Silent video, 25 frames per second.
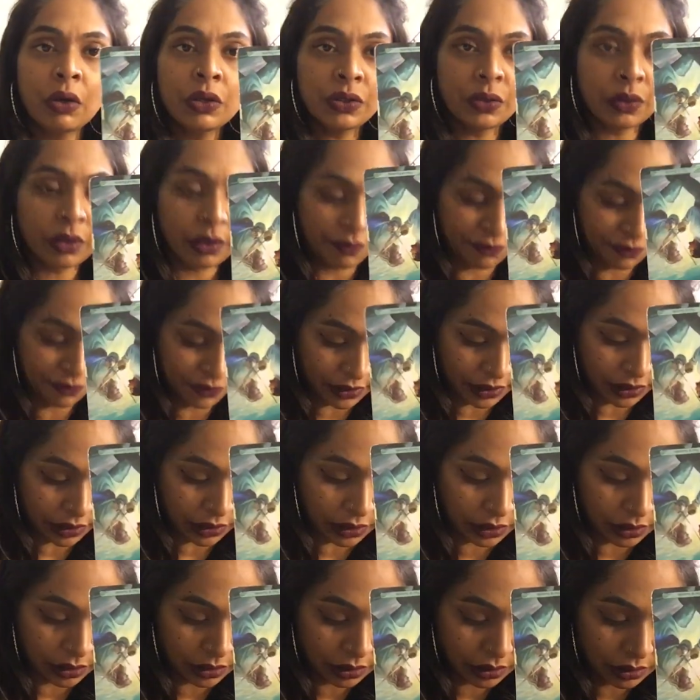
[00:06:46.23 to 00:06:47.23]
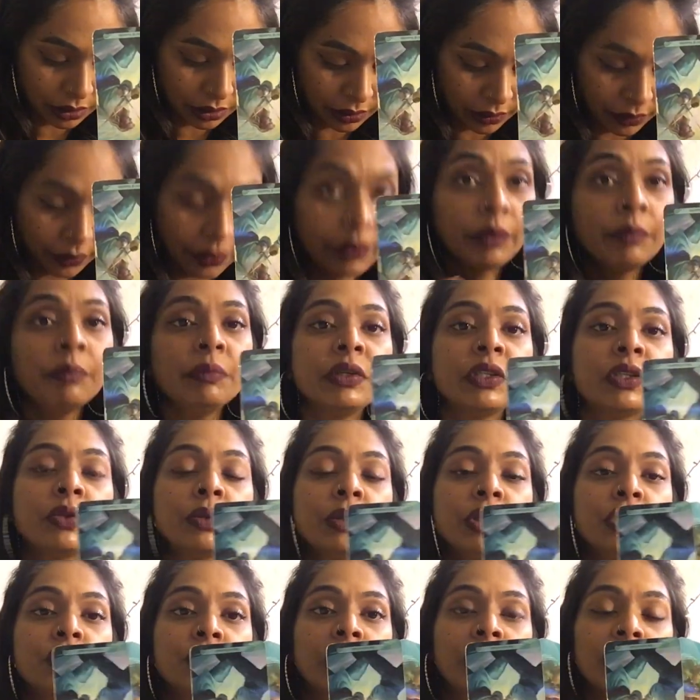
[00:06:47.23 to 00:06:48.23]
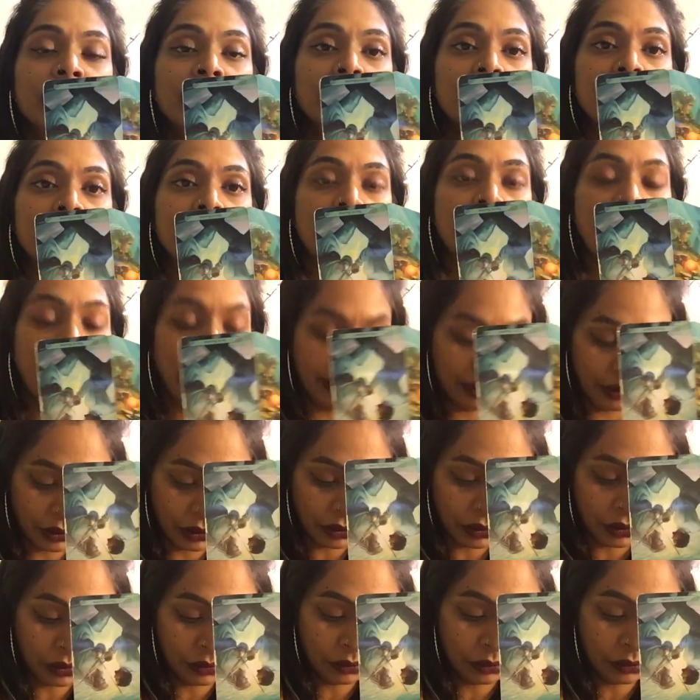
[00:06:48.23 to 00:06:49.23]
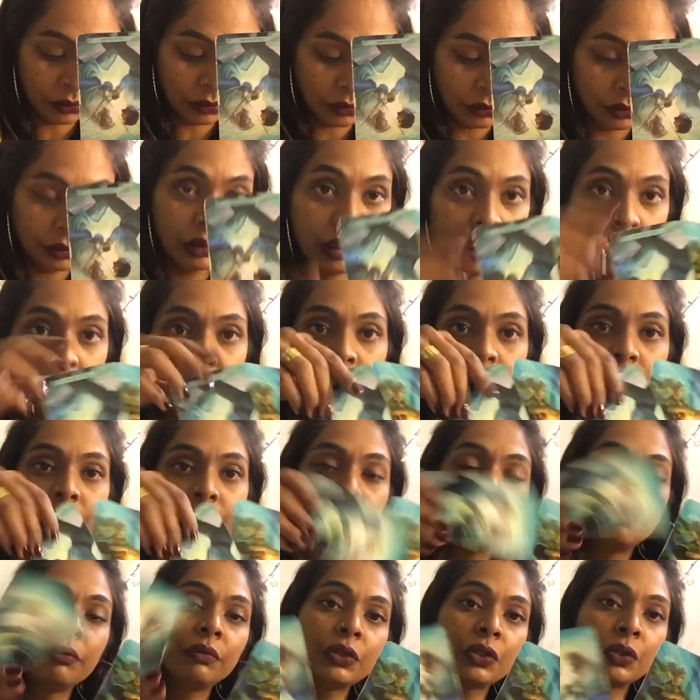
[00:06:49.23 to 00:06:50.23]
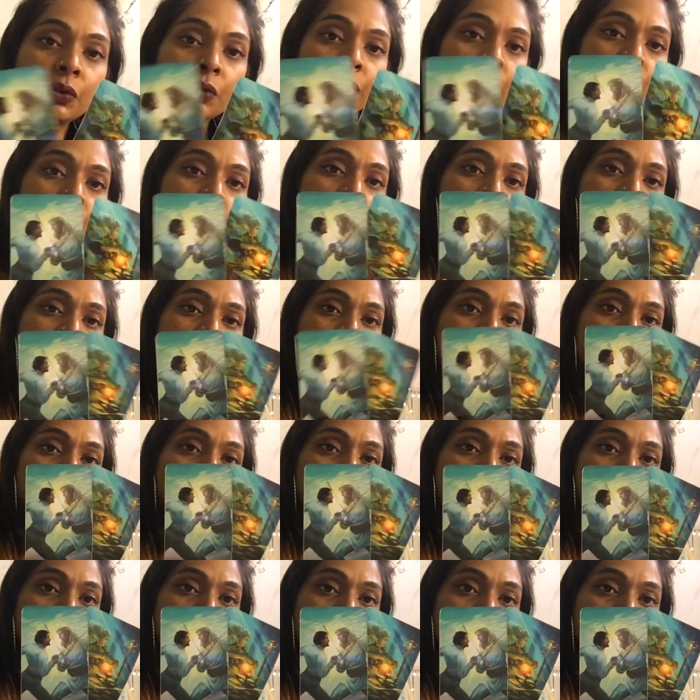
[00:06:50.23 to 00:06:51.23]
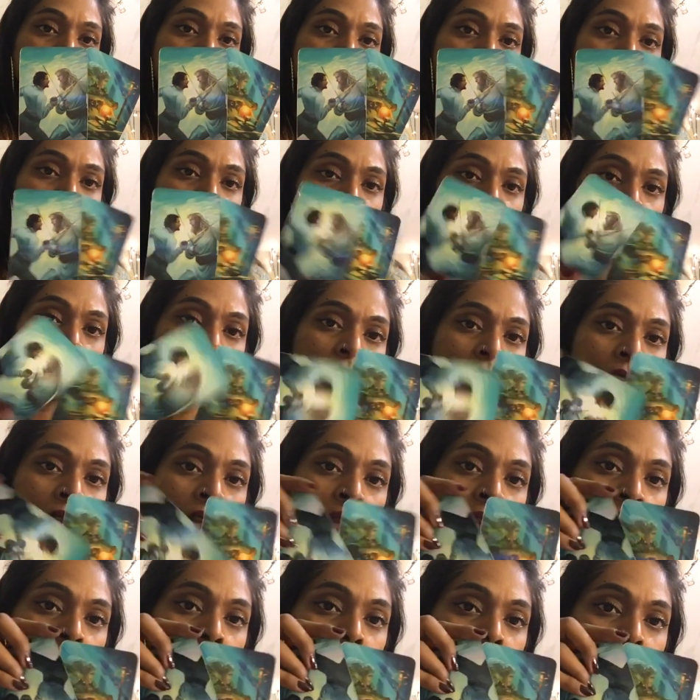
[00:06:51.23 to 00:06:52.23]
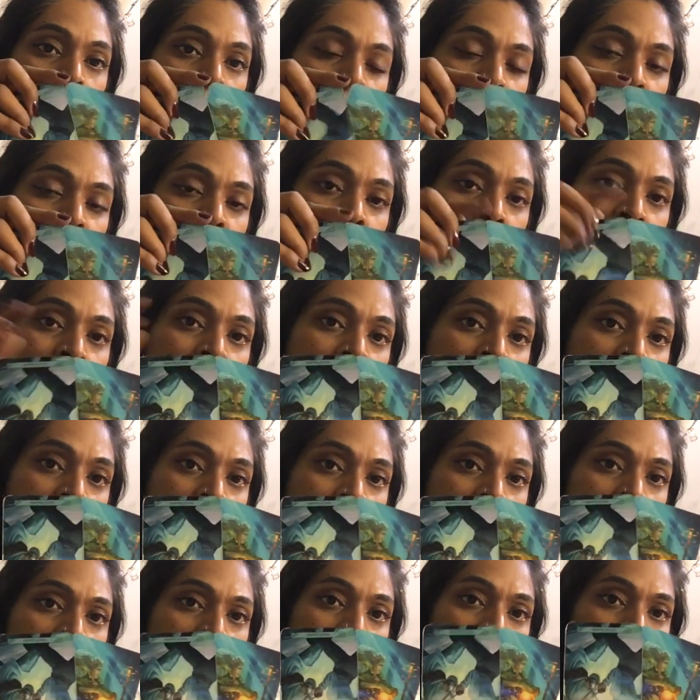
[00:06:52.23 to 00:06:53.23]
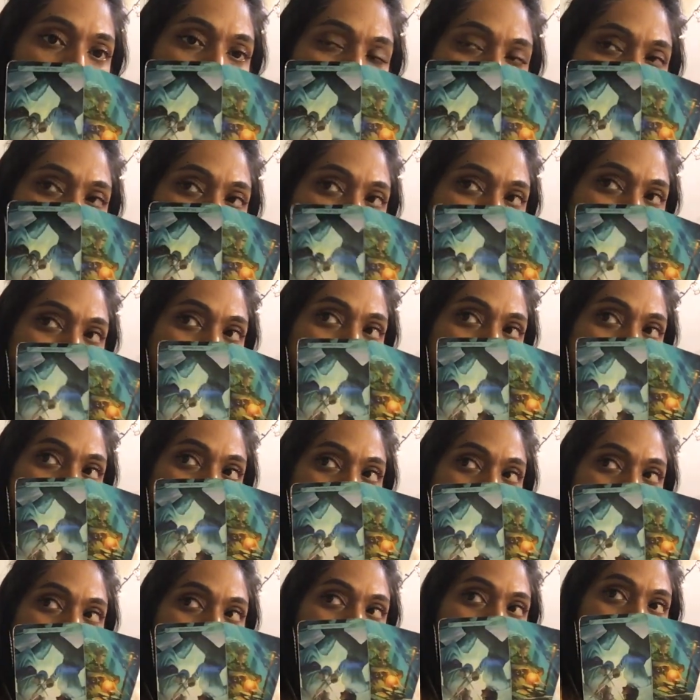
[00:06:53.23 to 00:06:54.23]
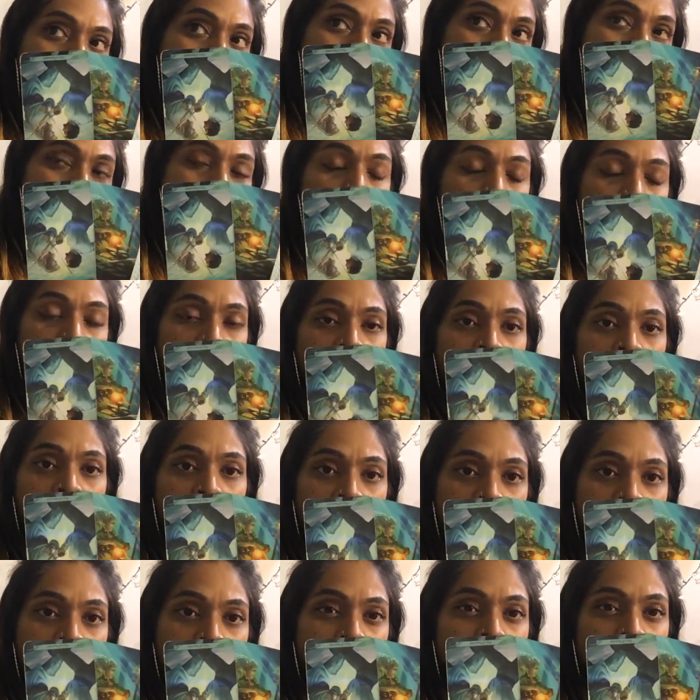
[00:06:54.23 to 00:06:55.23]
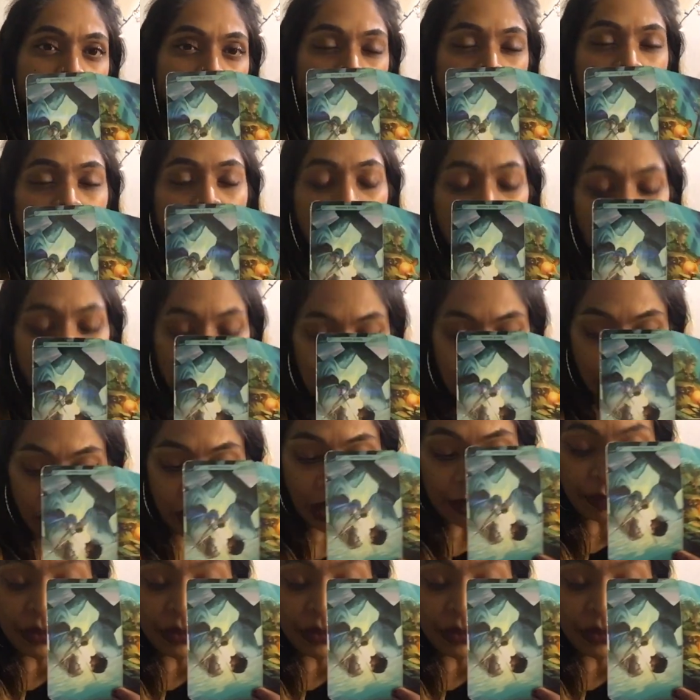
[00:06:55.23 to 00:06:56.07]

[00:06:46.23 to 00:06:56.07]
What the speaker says: conflicted. They're in between trying to decide, you know? Like, Two of Swords, trying to make two decisions. And now they're kind of like, okay, I'm